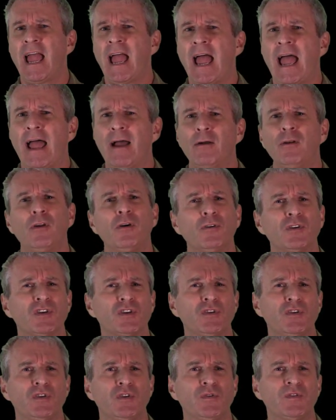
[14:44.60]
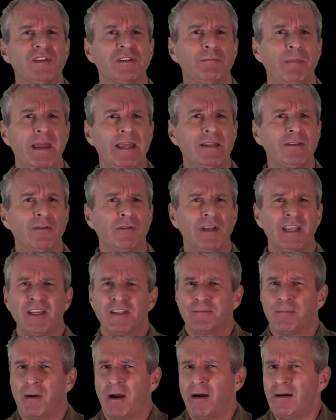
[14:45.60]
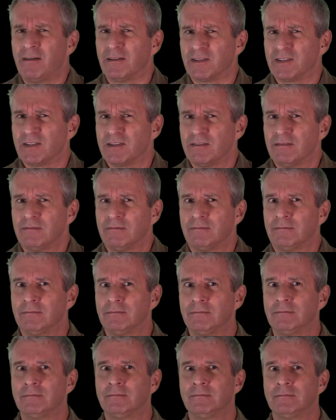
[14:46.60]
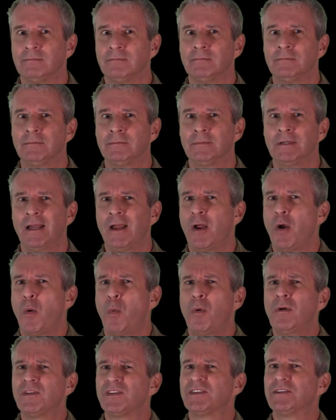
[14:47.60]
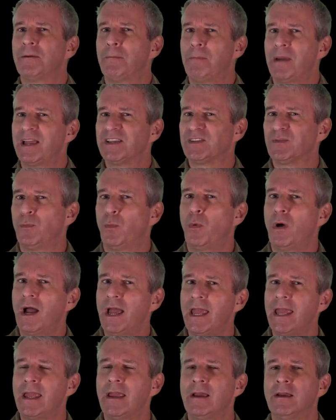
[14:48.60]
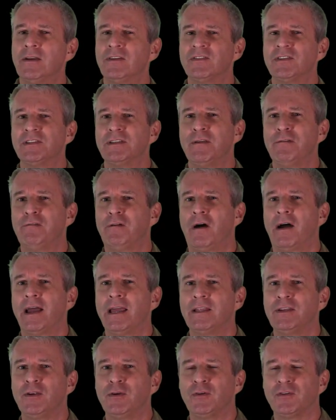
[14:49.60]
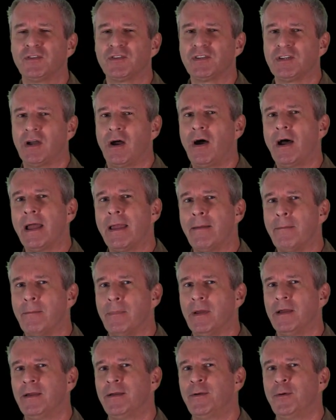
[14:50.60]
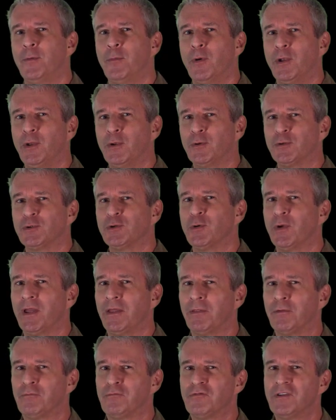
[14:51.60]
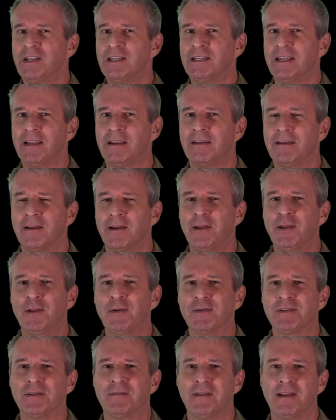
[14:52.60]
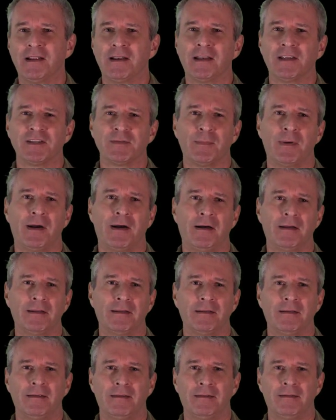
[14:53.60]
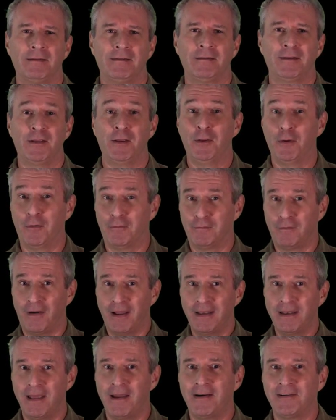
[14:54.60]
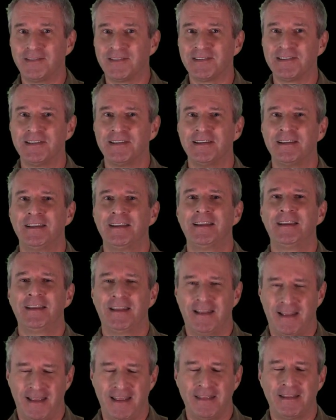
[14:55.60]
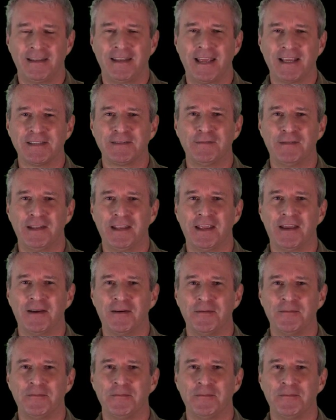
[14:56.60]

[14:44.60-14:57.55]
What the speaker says: How long should you spend on each part? What's the best way to divide your time when you're doing the reading and use of English part? You'll find out in the next video.